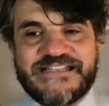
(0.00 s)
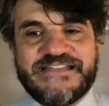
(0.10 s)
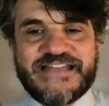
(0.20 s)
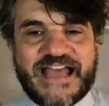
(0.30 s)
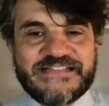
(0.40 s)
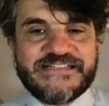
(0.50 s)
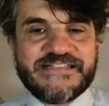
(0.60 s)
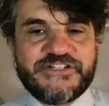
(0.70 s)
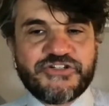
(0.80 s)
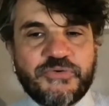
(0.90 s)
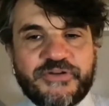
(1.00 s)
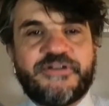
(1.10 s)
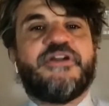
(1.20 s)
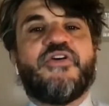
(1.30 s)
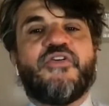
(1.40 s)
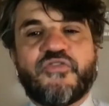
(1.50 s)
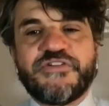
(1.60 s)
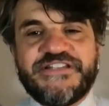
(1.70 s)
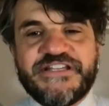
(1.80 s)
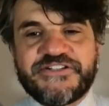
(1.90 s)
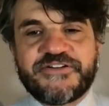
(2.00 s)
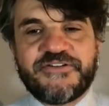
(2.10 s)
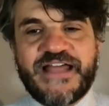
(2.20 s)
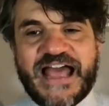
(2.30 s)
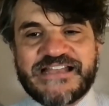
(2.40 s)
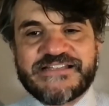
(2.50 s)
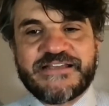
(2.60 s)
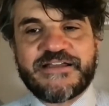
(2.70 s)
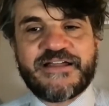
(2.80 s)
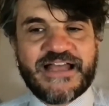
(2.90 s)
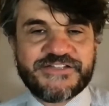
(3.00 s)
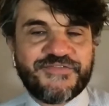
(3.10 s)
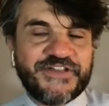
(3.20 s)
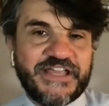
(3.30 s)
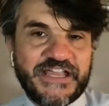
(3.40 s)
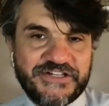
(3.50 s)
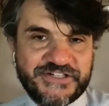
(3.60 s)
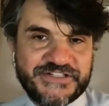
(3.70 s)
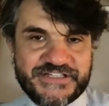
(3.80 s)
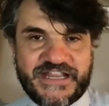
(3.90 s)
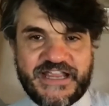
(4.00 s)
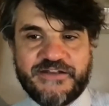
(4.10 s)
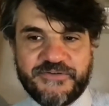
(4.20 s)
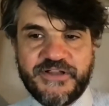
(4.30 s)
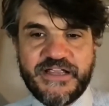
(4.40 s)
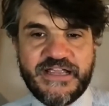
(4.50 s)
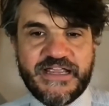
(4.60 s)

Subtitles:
The DAX is short for Digital Asset Classification Standard.